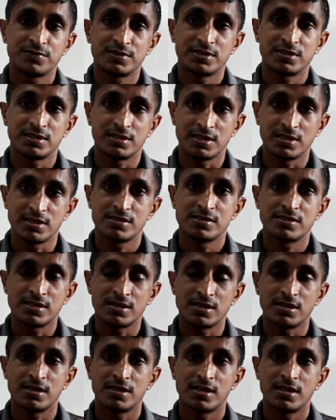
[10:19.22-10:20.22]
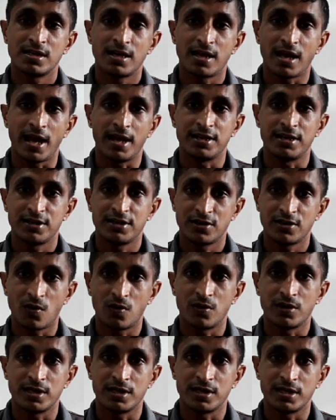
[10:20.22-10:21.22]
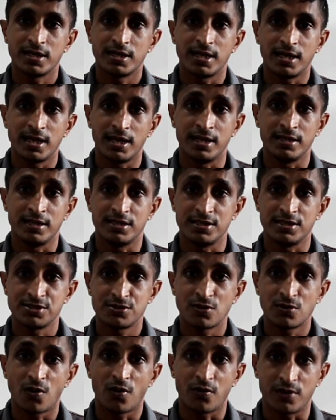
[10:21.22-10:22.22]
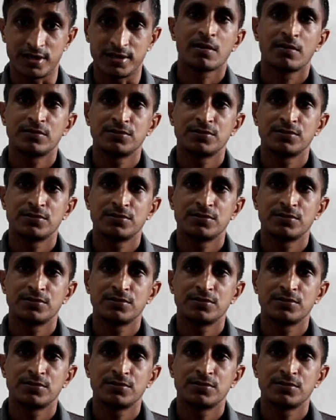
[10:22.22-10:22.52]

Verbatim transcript: Tissa and Tony in the story.